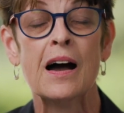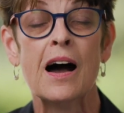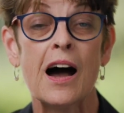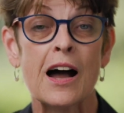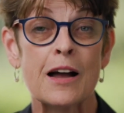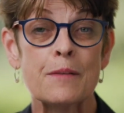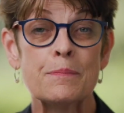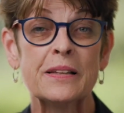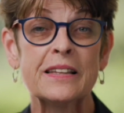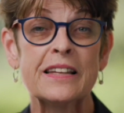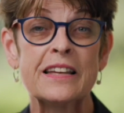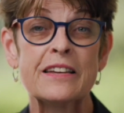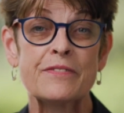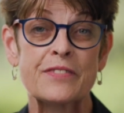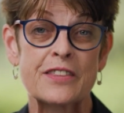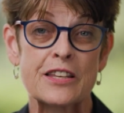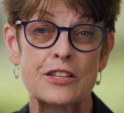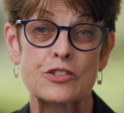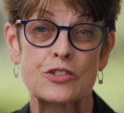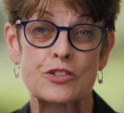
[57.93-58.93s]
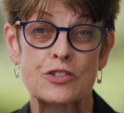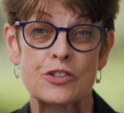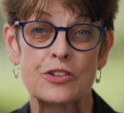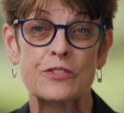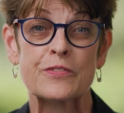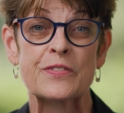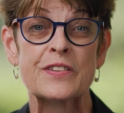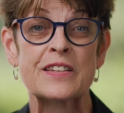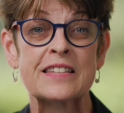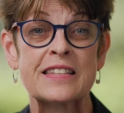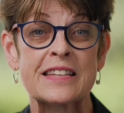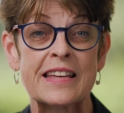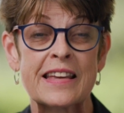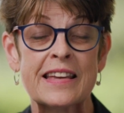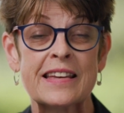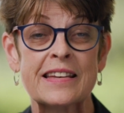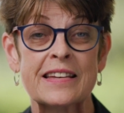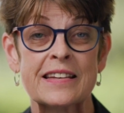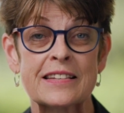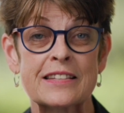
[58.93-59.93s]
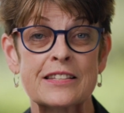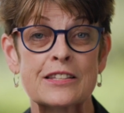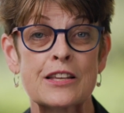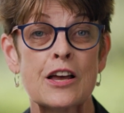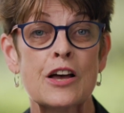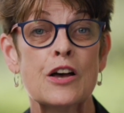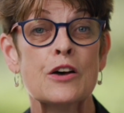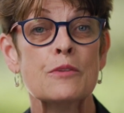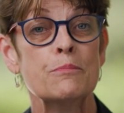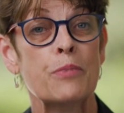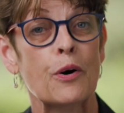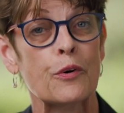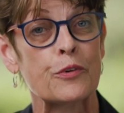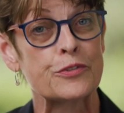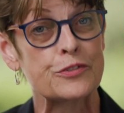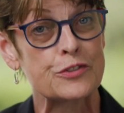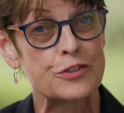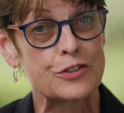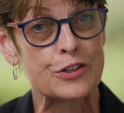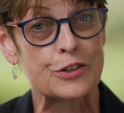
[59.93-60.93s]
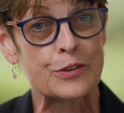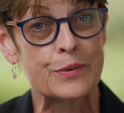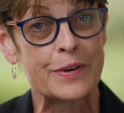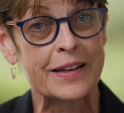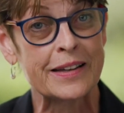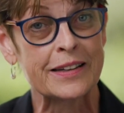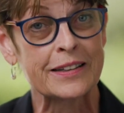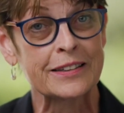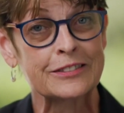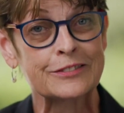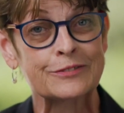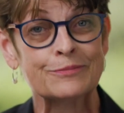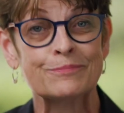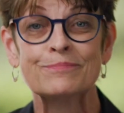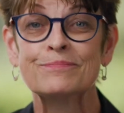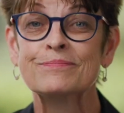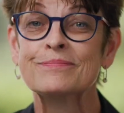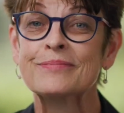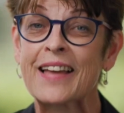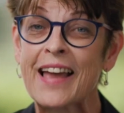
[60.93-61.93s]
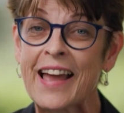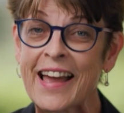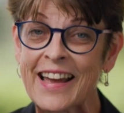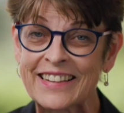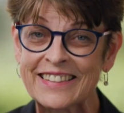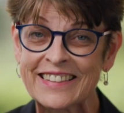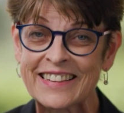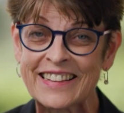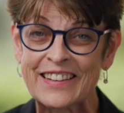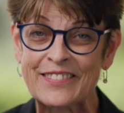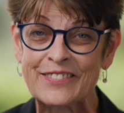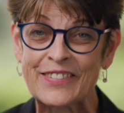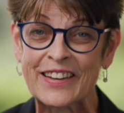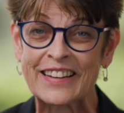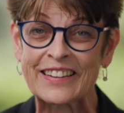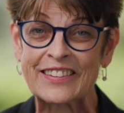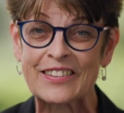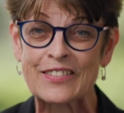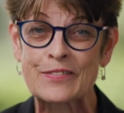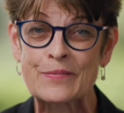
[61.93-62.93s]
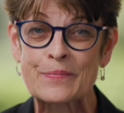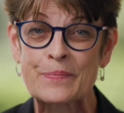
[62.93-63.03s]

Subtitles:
I believe that service is both doing and giving.